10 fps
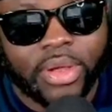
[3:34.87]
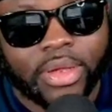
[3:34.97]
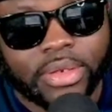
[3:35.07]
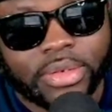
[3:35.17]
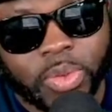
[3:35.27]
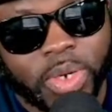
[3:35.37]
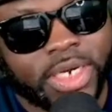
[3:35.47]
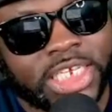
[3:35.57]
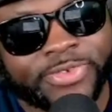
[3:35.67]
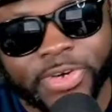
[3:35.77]
I have to do
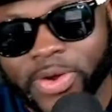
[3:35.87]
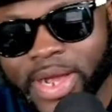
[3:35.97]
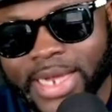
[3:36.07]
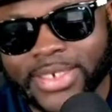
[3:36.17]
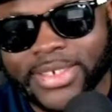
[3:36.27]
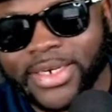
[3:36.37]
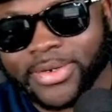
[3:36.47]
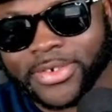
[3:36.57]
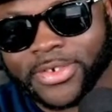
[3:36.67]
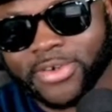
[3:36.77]
this for those of you who
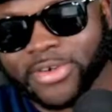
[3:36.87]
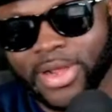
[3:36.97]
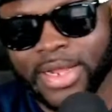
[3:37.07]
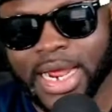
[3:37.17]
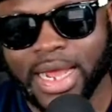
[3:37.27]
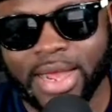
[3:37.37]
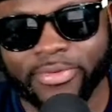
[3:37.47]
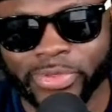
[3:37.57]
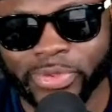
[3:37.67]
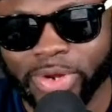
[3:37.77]
always join me in real
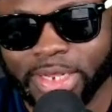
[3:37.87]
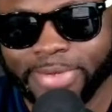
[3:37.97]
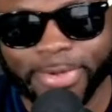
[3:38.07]
life.